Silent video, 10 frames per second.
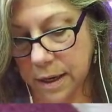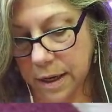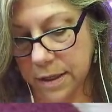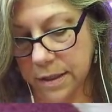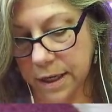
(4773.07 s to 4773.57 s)

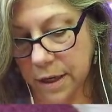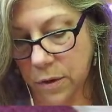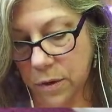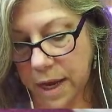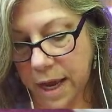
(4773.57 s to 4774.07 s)
I just like
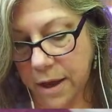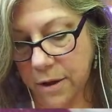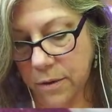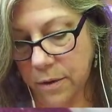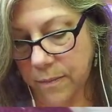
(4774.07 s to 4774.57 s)
go
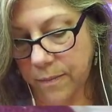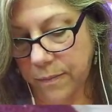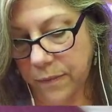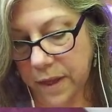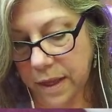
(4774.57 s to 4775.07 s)
down
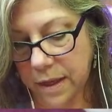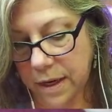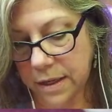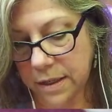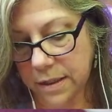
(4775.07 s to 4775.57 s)
and then
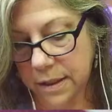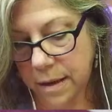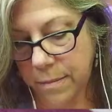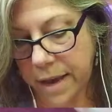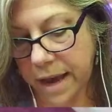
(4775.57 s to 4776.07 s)
I just
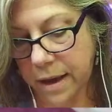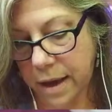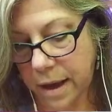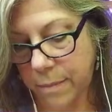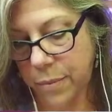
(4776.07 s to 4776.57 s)
come back
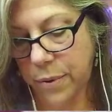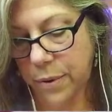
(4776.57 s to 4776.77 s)
up.